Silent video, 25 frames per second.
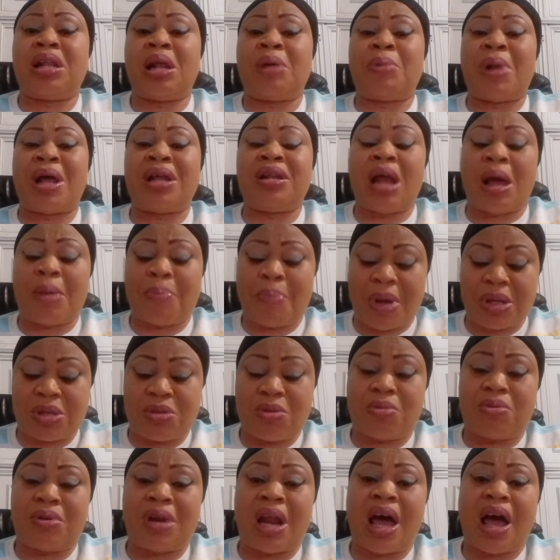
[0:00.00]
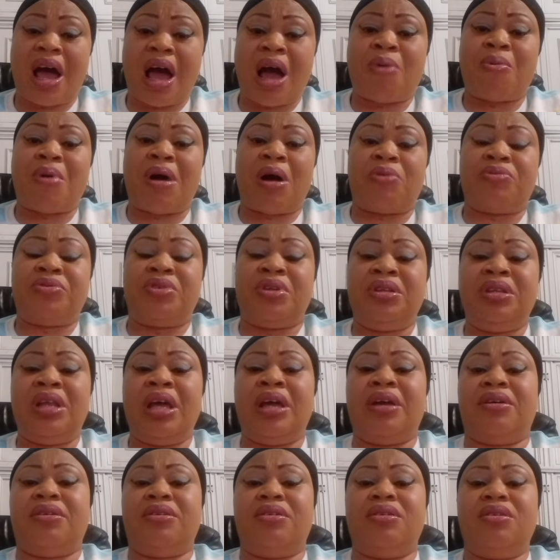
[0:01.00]
that particular hour of the
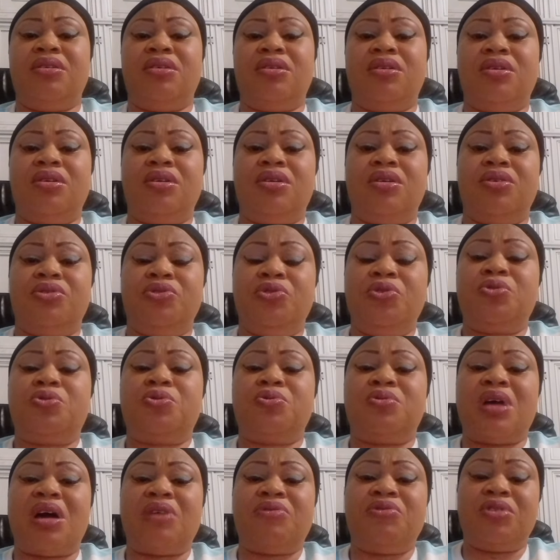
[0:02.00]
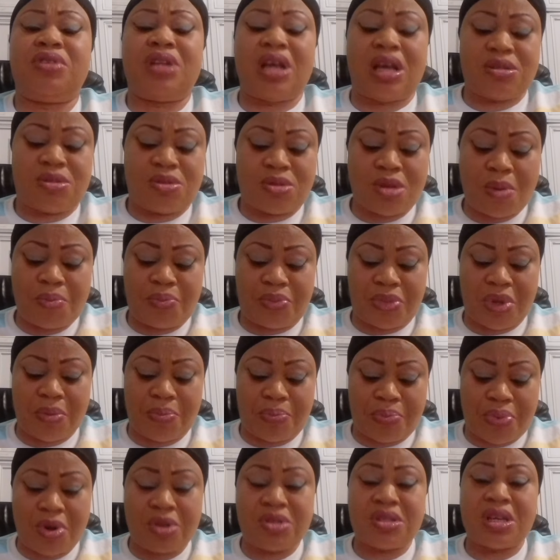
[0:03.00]
day, you should have known that
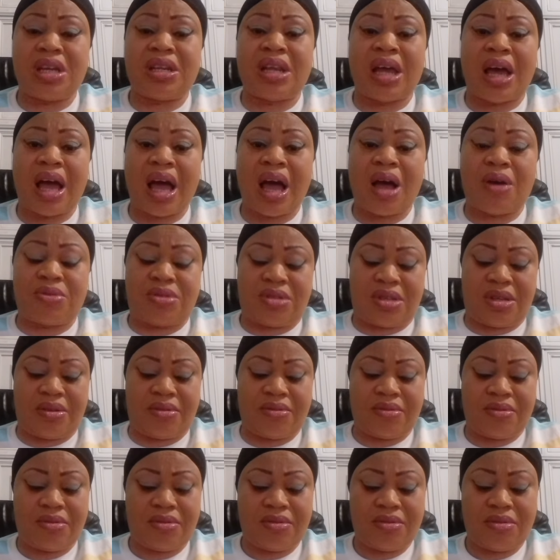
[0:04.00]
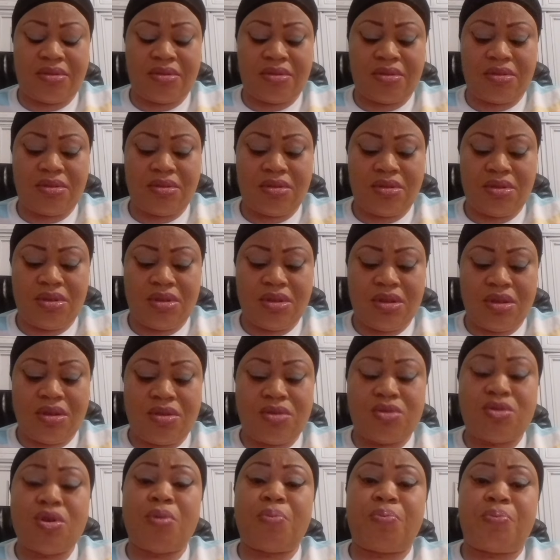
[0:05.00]
something prompted her outing.
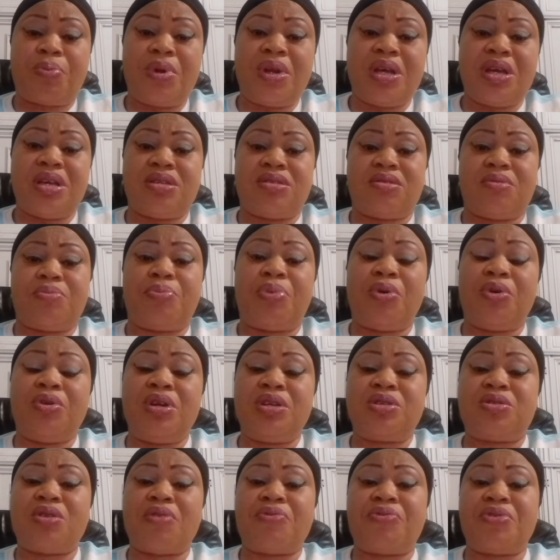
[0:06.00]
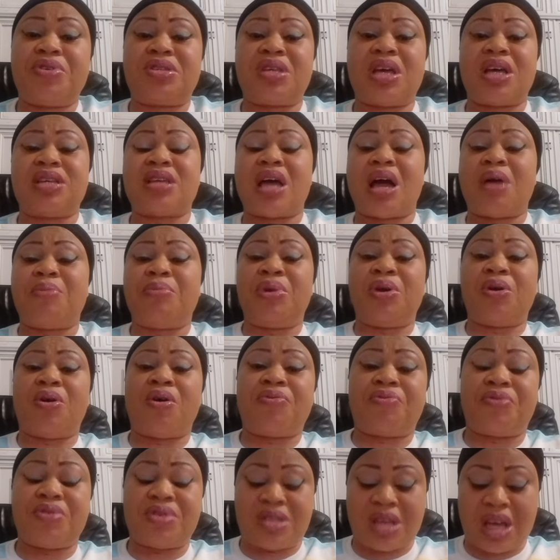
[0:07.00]
So please, police officers, army
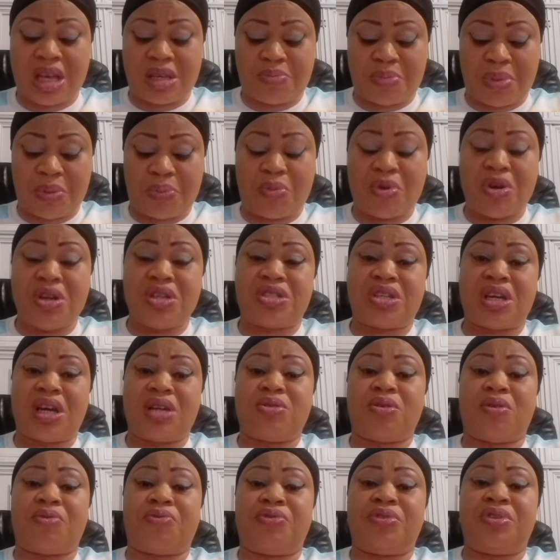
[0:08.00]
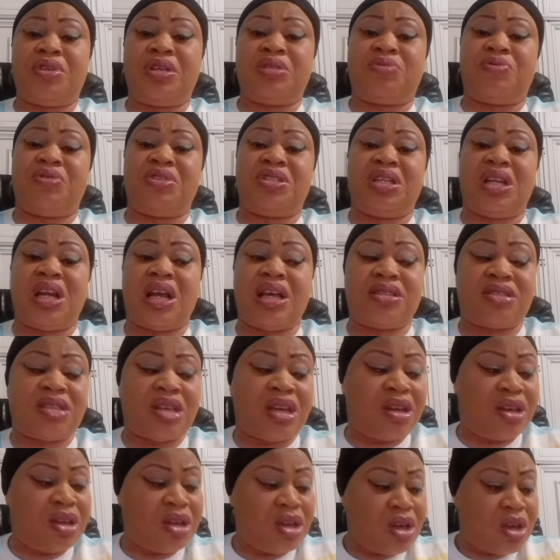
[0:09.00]
officers, people in charge of this
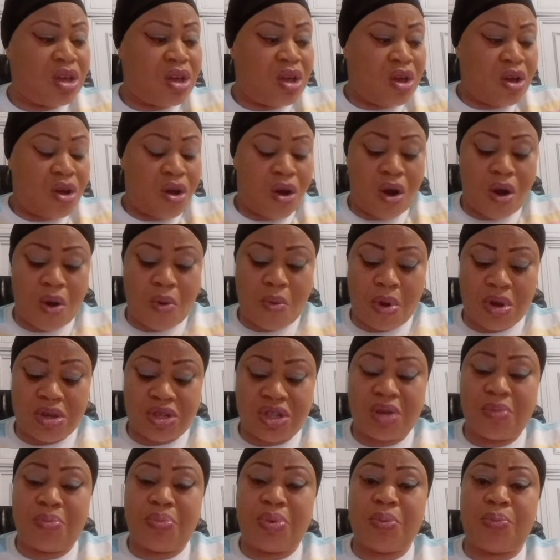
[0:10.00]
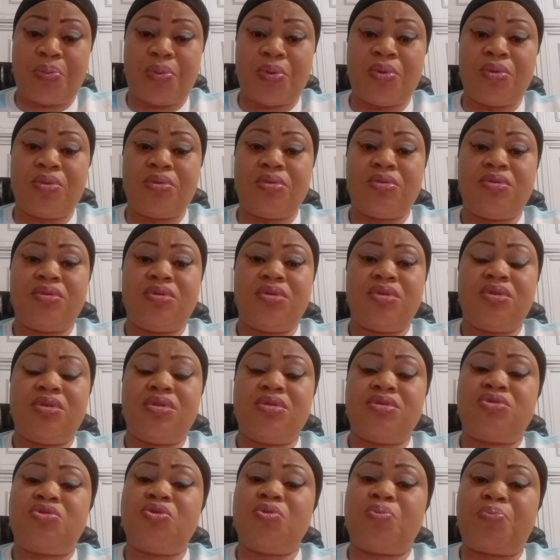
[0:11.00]
vigilante or watching people,
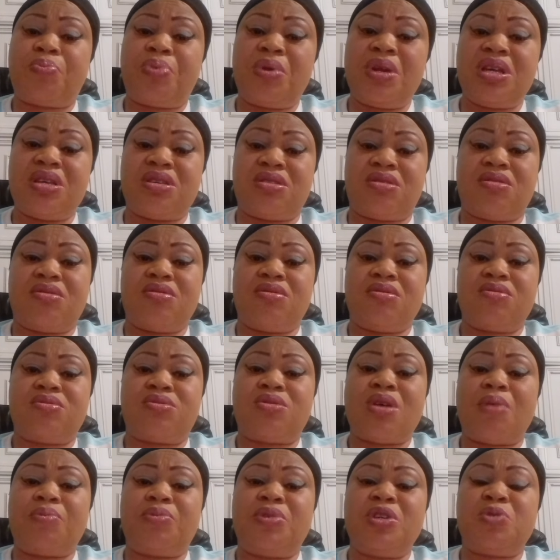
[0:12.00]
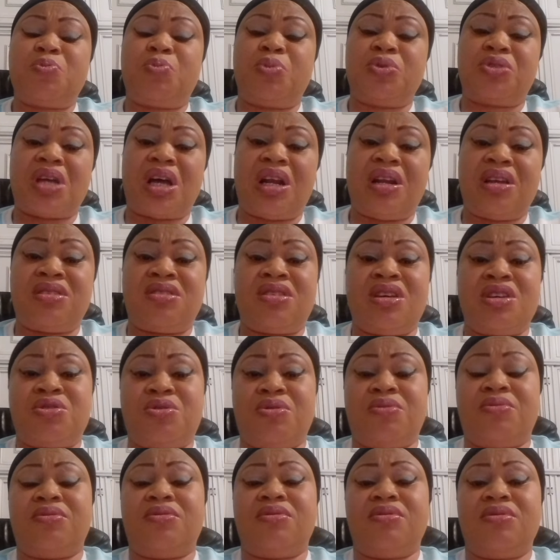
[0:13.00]
should please stop this
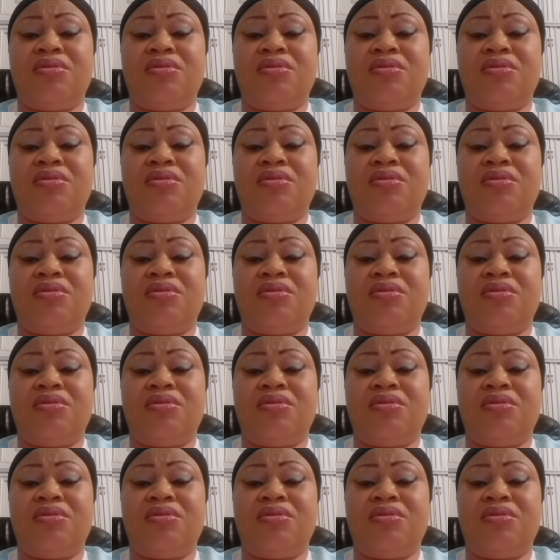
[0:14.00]
brutalization.